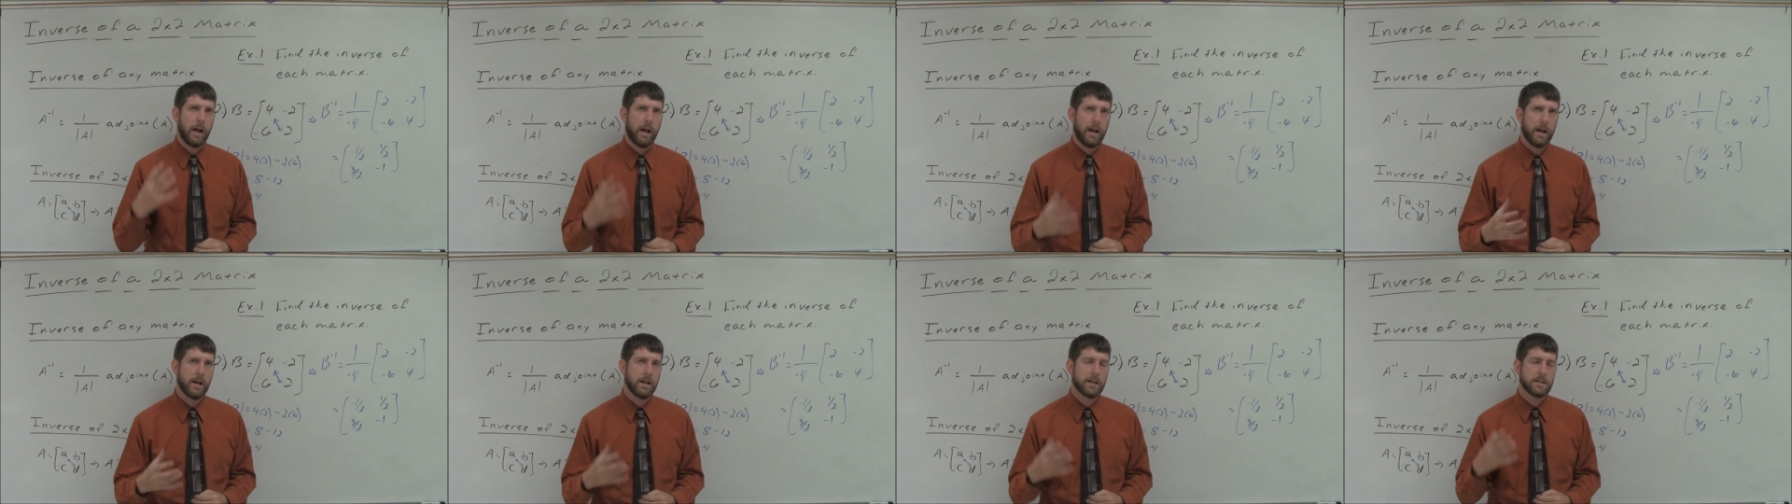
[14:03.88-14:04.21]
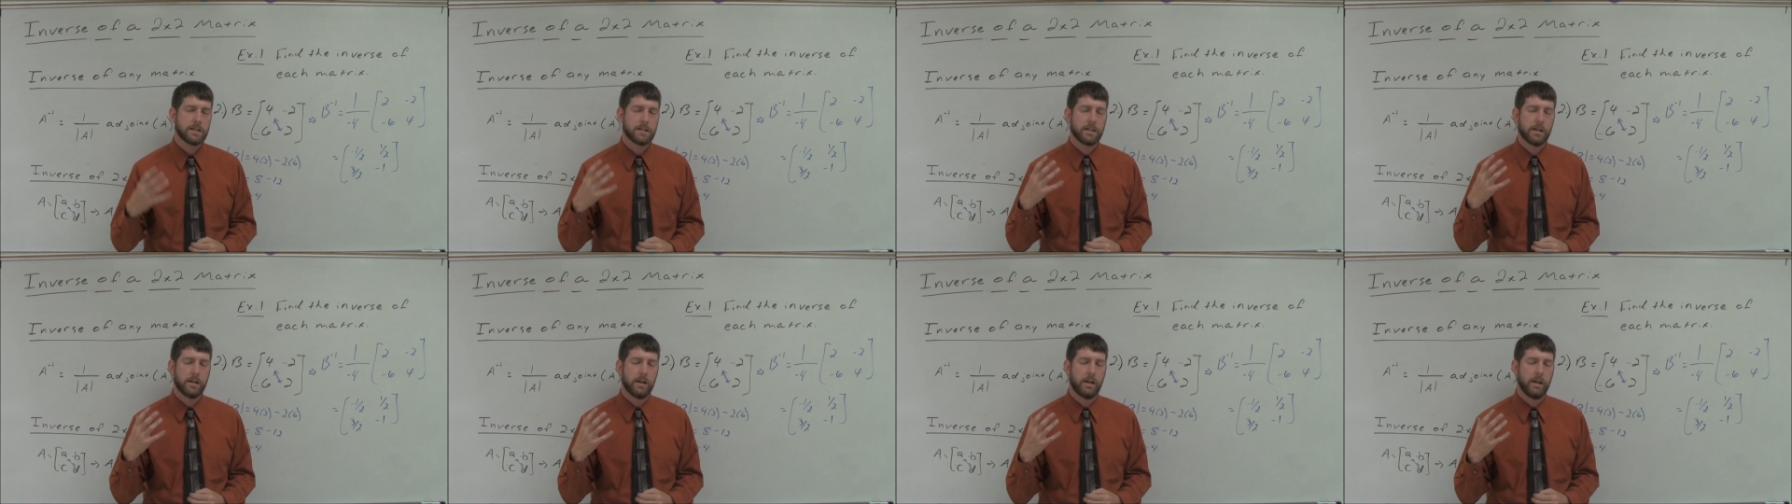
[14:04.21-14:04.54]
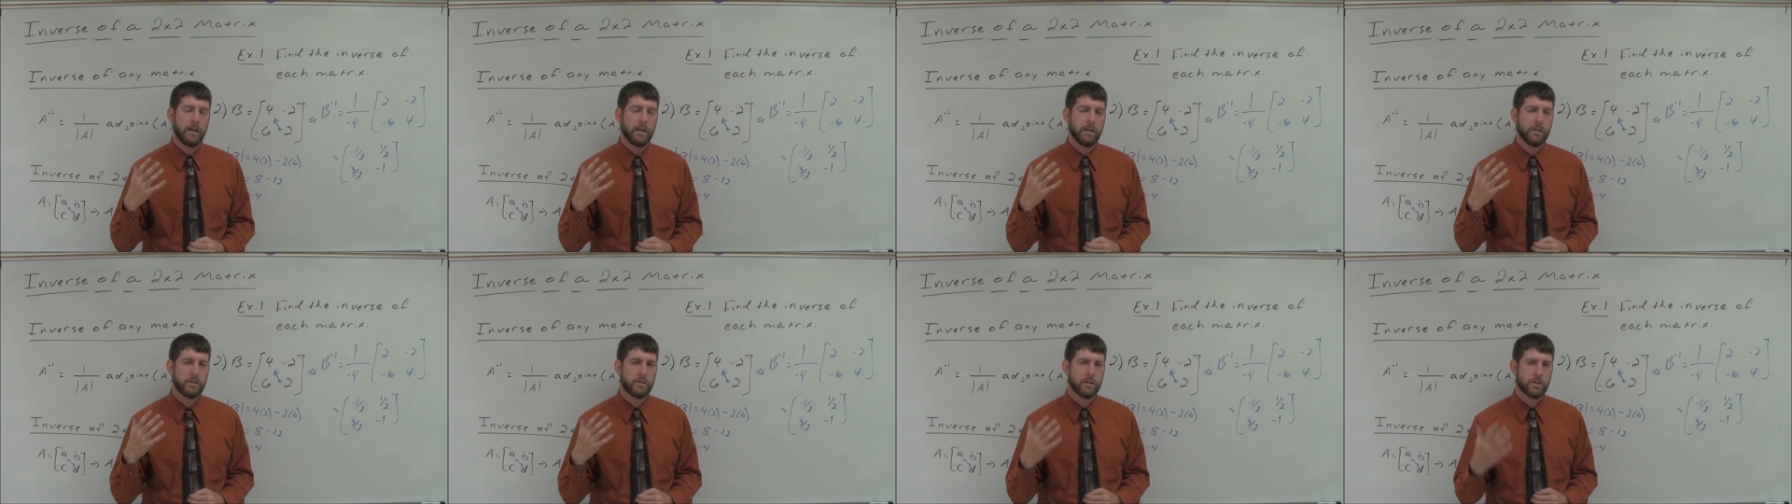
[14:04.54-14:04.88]
has
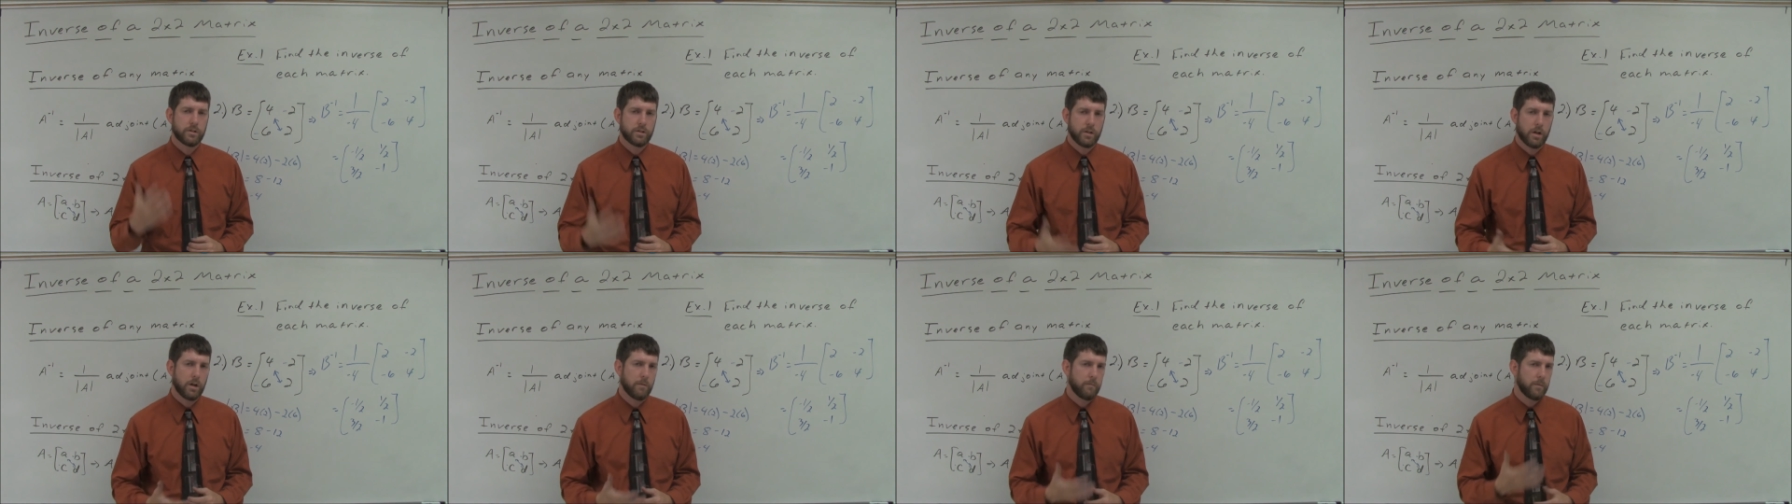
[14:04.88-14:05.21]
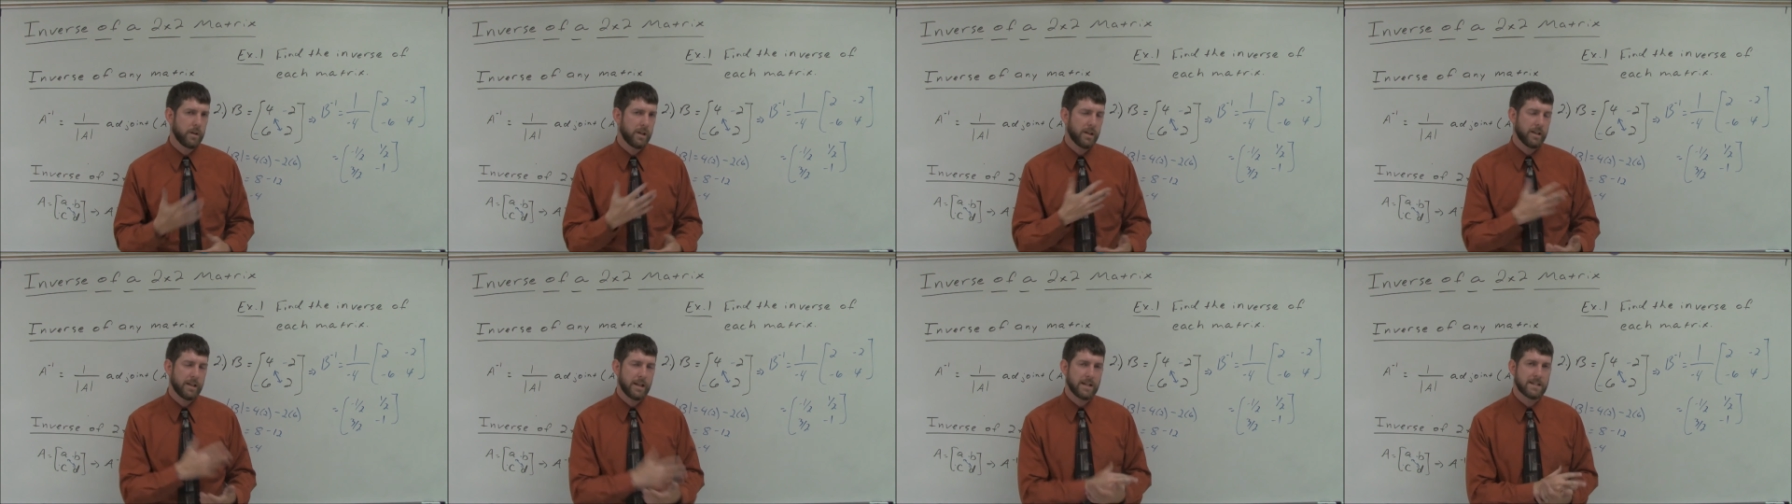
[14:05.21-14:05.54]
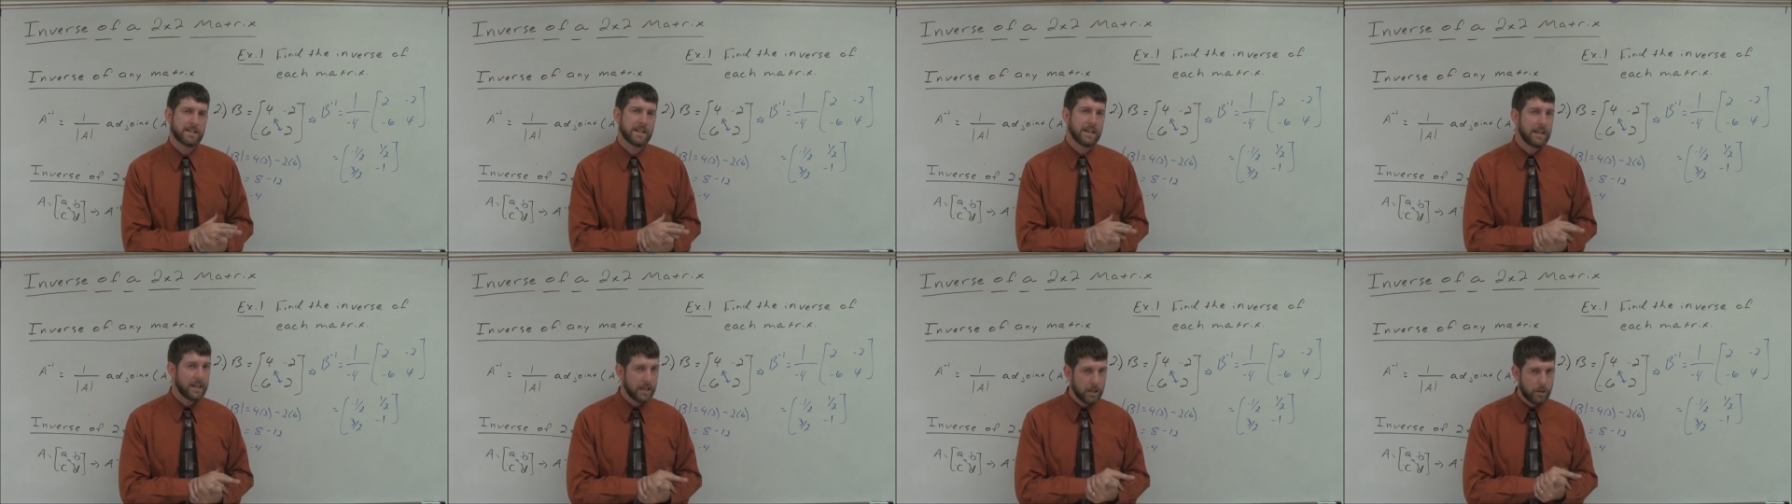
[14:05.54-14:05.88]
a determinant
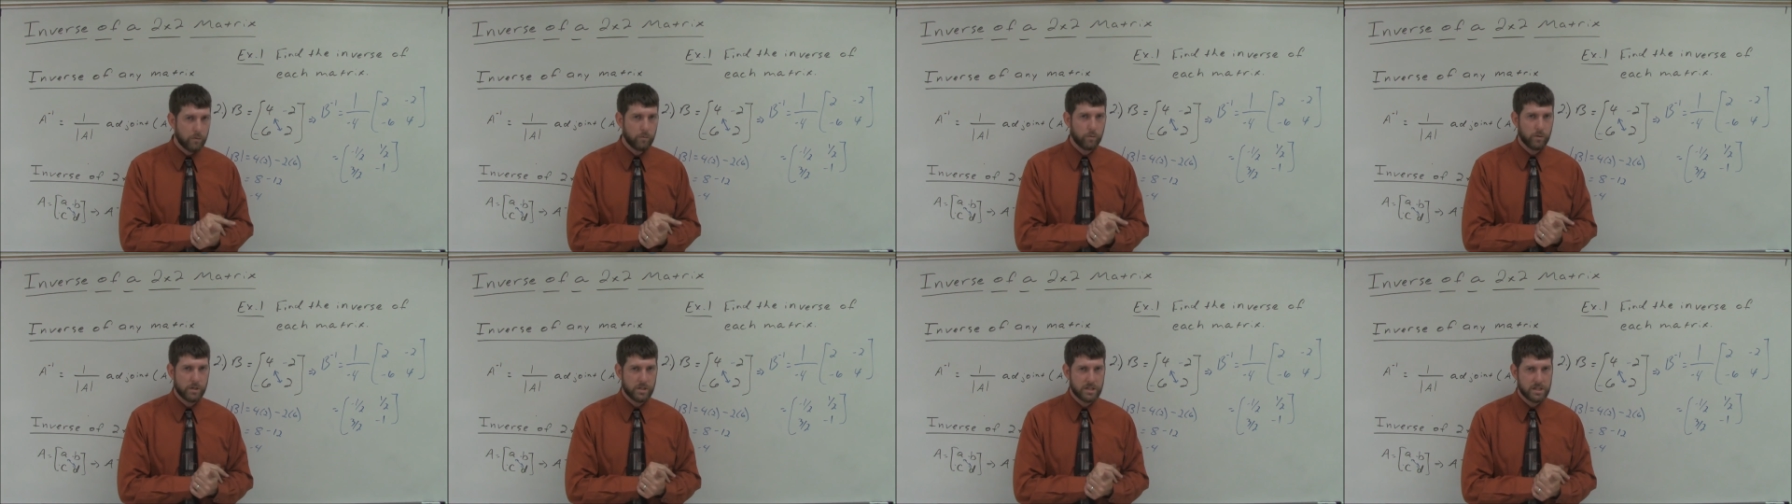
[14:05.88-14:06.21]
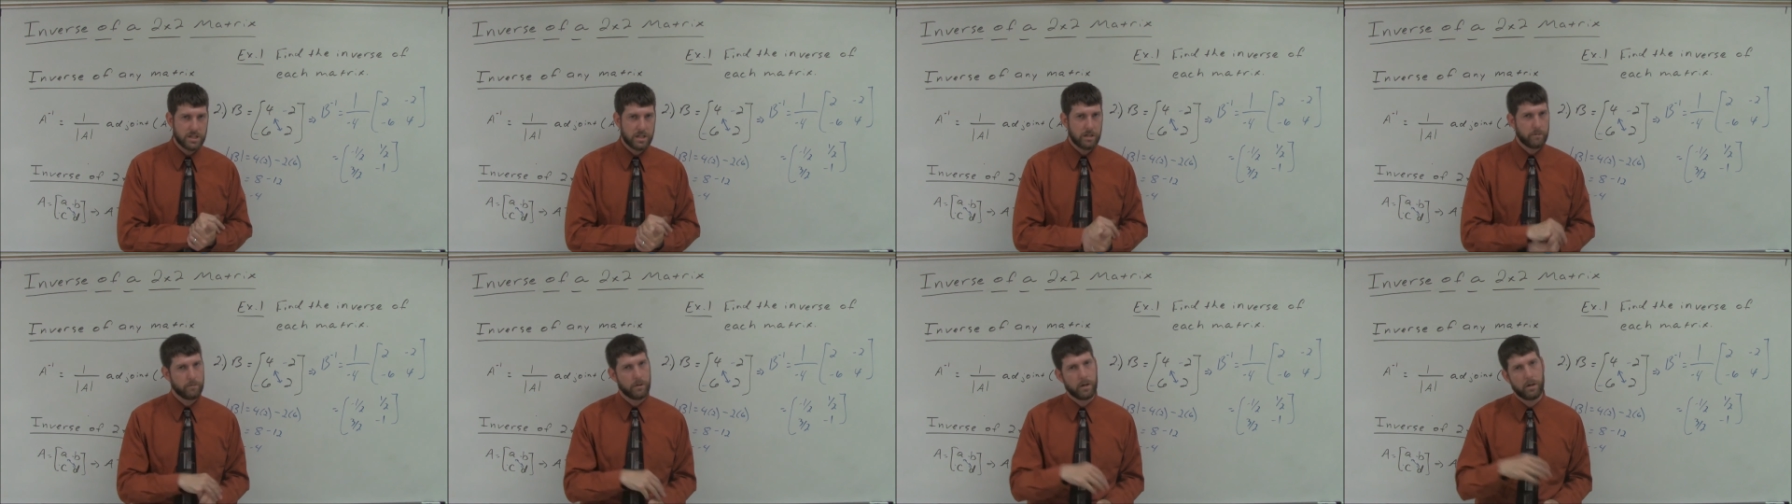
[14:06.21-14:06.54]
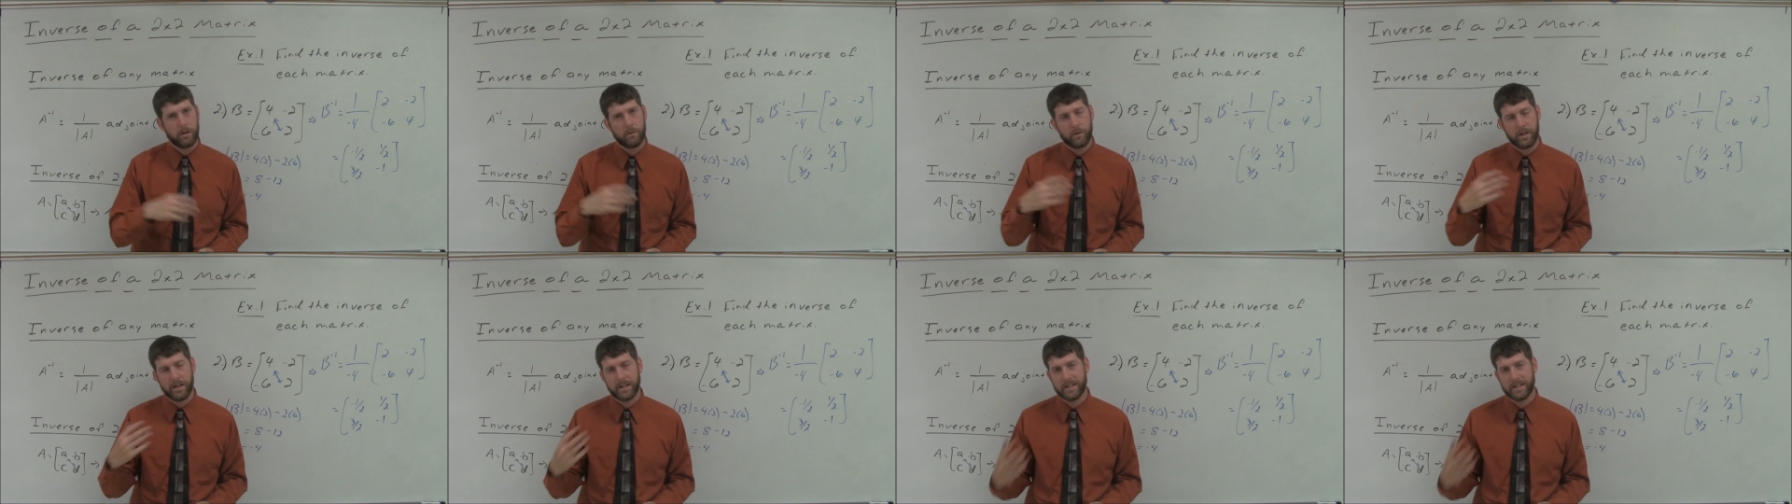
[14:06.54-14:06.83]
that's equal to zero,